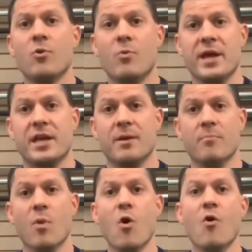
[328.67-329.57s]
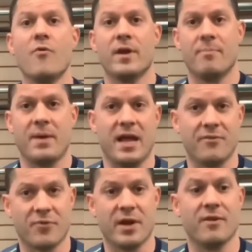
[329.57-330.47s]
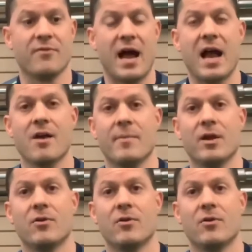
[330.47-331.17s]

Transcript: we can move in a pain-free environment,